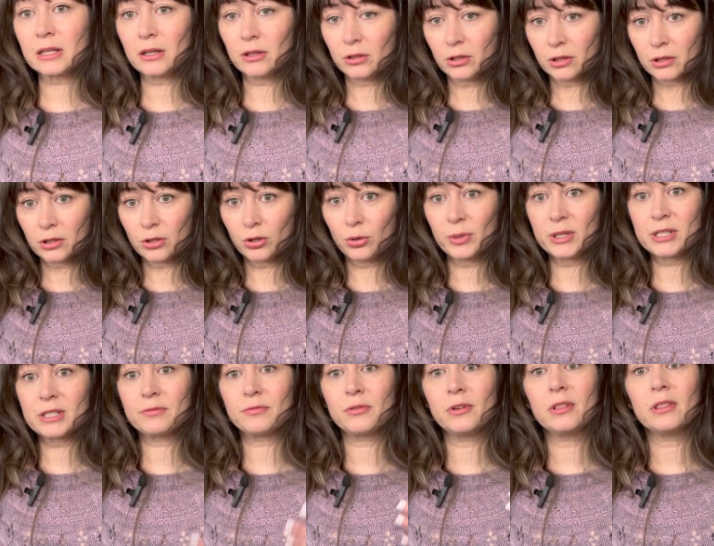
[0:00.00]
to look a little bit
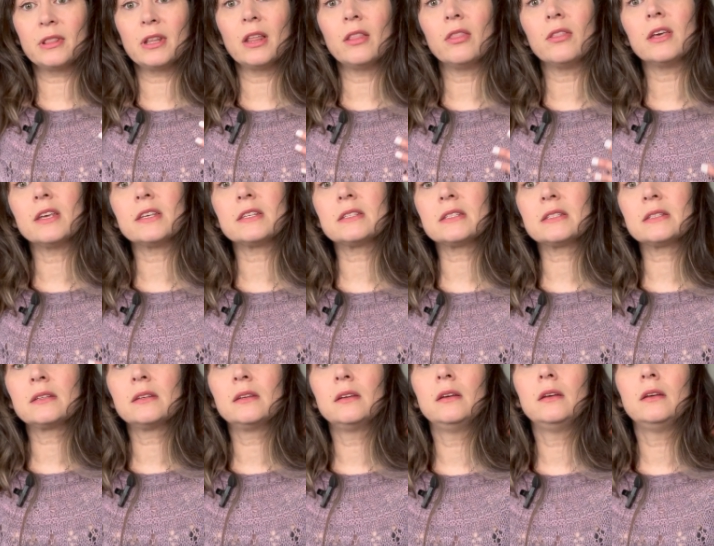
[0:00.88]
different than
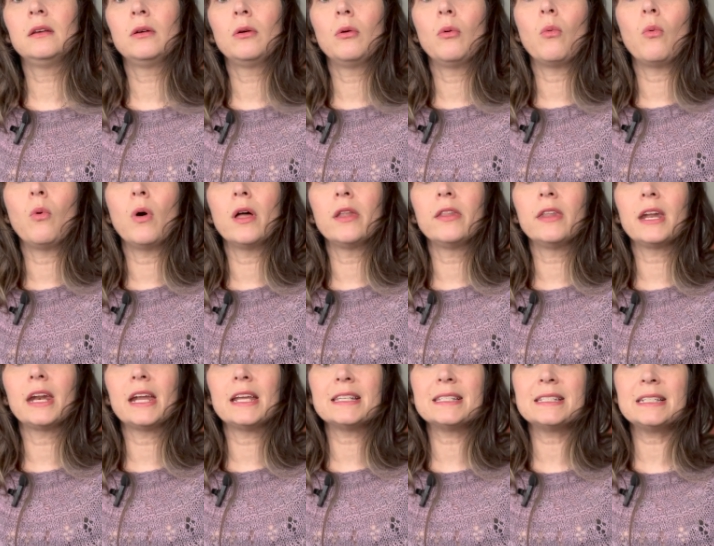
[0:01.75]
this one
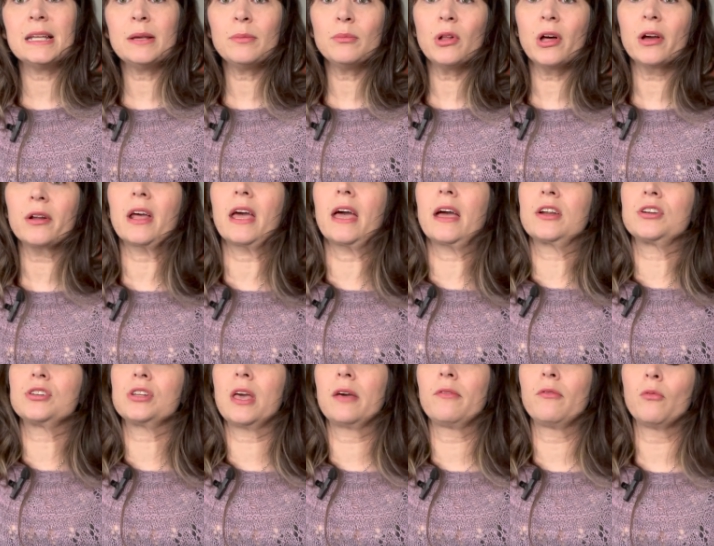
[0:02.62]
that I steam block. I
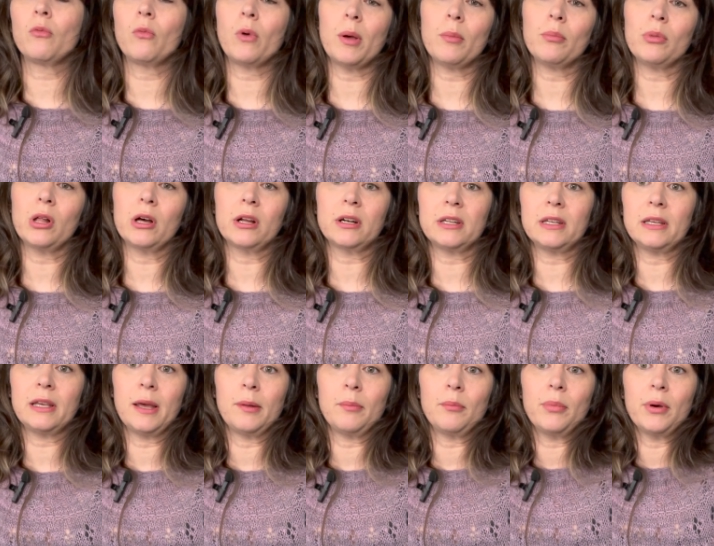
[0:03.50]
actually haven't wet blocked it
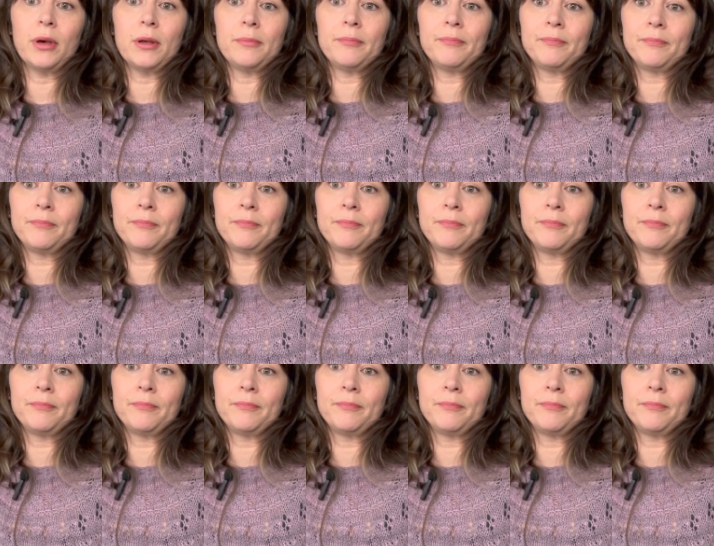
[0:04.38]
yet, but